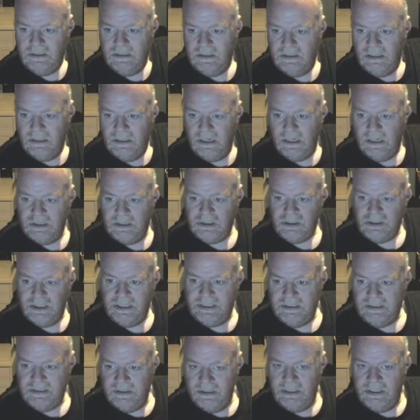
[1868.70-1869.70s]
Has
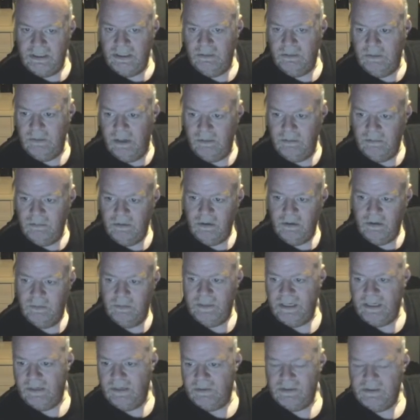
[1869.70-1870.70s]
Jade got a new album
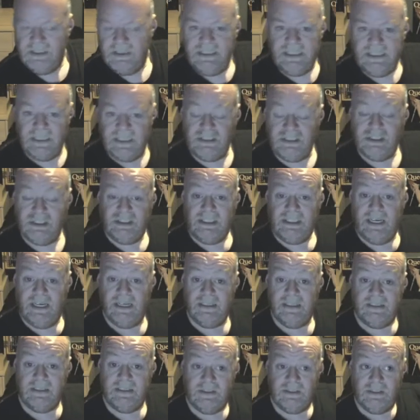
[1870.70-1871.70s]
coming out? Yes, she
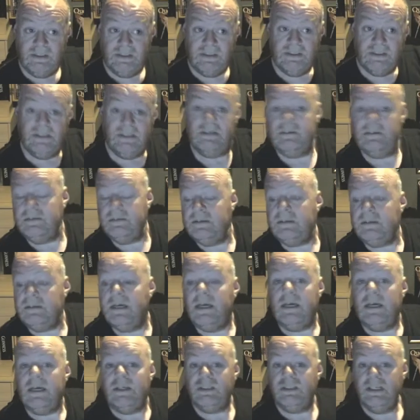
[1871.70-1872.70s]
has.
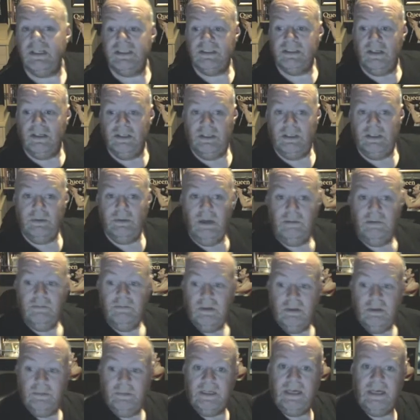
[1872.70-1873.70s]
Jade's got a new album
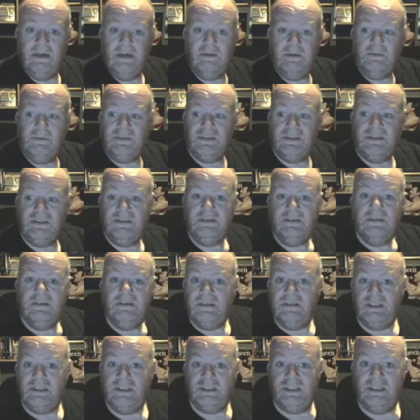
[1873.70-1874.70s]
coming out
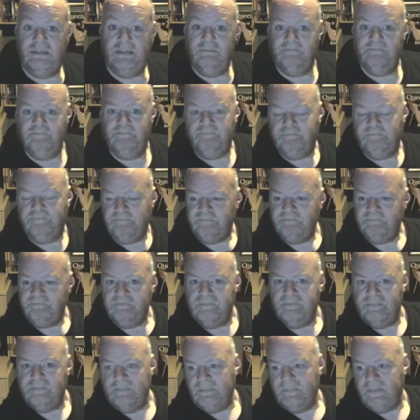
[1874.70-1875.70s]
this year,
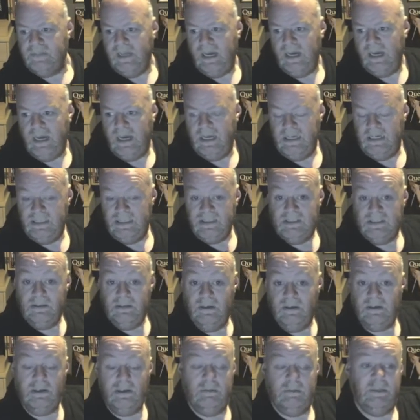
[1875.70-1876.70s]
and it's
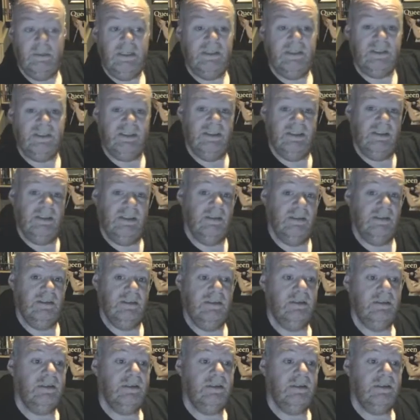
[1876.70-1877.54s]
not going to be until